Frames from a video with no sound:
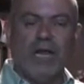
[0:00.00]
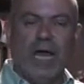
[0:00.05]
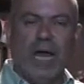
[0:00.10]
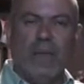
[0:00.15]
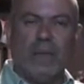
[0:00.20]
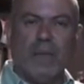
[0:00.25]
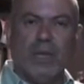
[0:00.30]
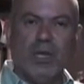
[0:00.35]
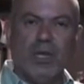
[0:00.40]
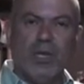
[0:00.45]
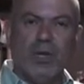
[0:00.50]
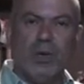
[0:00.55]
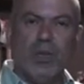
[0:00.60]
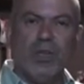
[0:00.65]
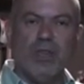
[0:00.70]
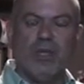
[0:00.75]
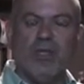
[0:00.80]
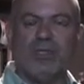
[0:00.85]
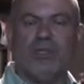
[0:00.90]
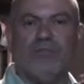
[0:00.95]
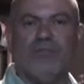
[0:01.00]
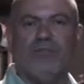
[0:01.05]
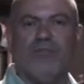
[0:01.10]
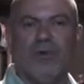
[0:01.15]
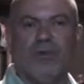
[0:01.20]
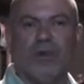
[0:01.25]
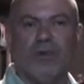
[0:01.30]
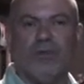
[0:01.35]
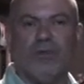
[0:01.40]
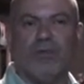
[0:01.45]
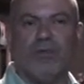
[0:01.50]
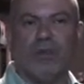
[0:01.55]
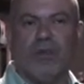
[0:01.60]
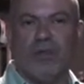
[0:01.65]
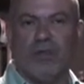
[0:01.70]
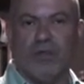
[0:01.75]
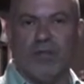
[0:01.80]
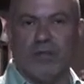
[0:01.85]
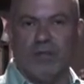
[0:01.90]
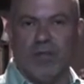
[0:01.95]
I've been doing this for
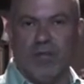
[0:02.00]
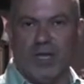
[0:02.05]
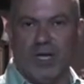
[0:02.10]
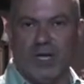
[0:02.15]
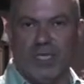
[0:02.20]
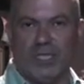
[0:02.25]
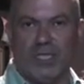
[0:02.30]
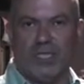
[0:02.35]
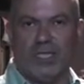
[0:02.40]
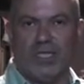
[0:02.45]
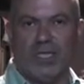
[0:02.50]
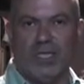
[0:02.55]
33 years.